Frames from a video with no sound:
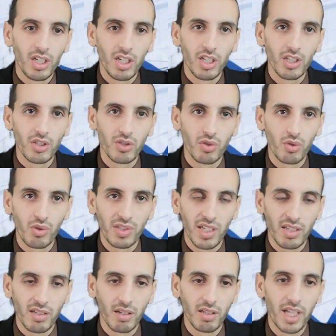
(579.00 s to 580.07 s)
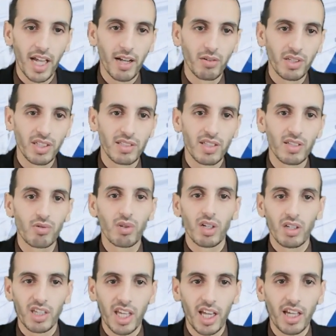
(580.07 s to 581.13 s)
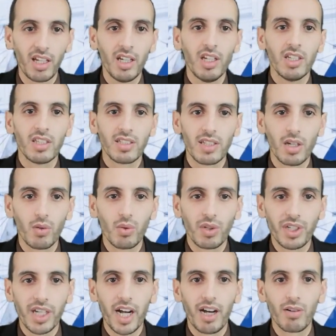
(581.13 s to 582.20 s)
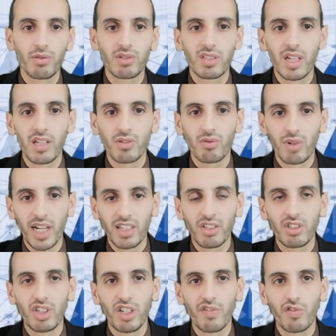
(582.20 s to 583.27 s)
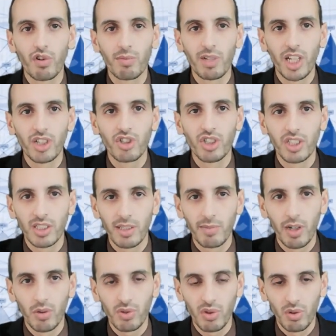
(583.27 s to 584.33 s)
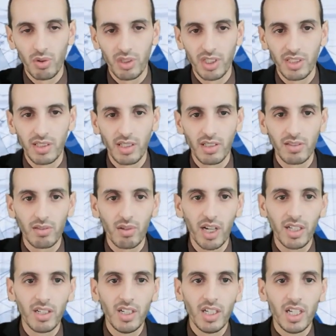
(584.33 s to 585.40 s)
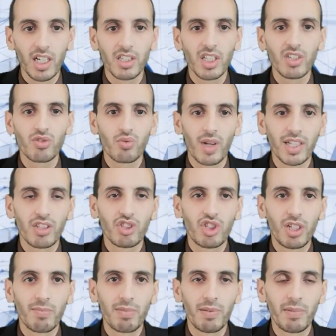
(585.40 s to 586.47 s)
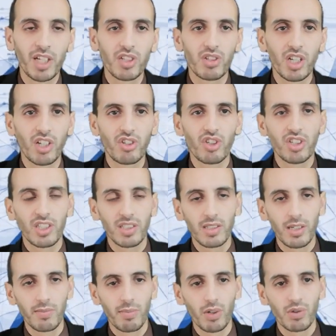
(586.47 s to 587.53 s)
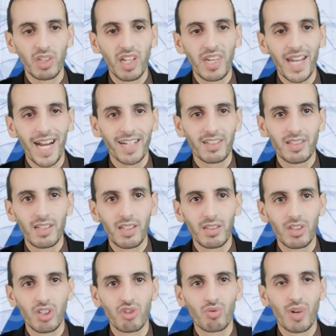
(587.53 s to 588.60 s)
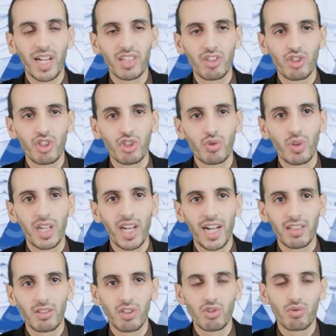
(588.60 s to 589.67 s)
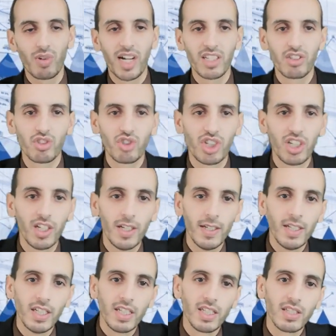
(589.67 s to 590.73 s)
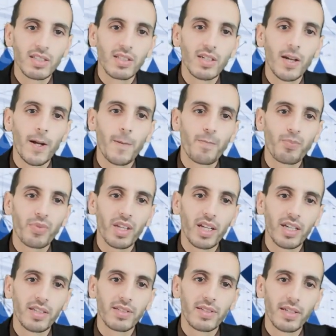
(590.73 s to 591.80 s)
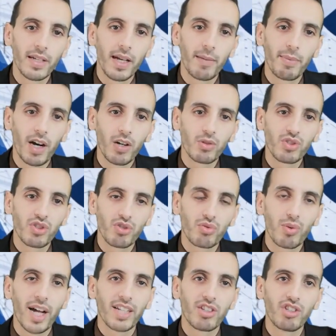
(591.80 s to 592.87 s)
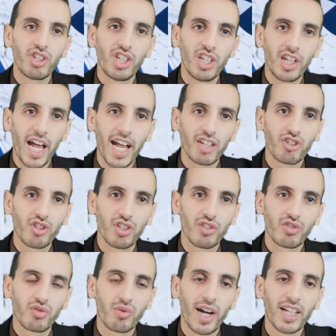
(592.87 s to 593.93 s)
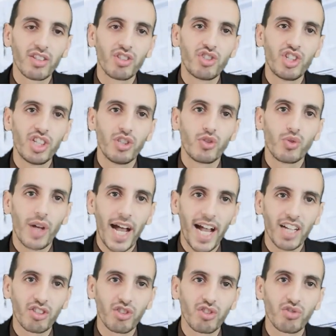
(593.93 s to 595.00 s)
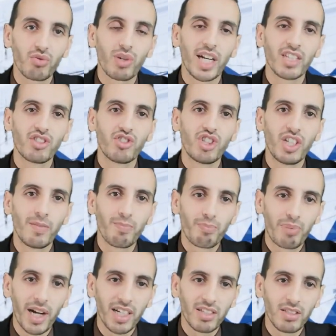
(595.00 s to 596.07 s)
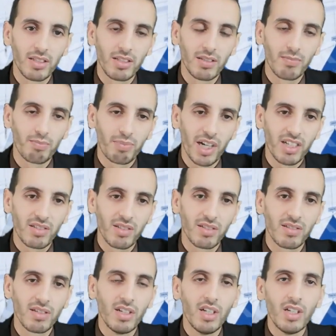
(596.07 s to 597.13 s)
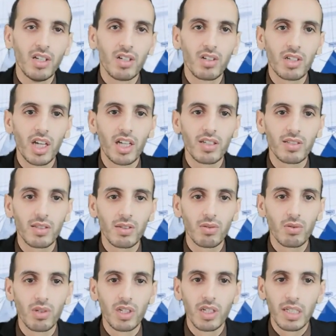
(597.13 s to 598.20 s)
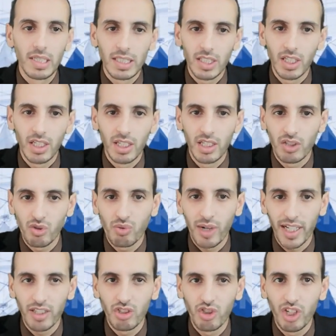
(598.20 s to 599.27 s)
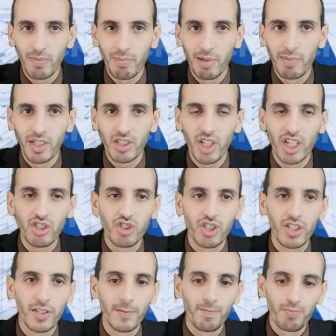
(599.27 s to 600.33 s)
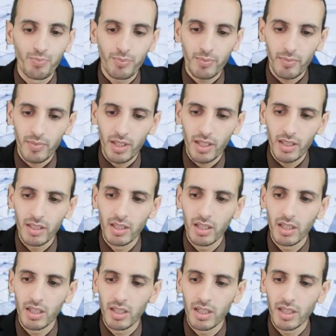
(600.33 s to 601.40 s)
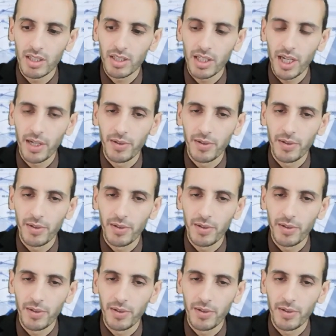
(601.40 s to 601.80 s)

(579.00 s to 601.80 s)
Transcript: and to settle down, etc. Okay, so now strategy formulation is about all these things, right? And then strategy implementation is about enacting the strategy. To enact the strategy is about strategy in action, strategy into action, strategy in practice. Okay, so strategy implementation we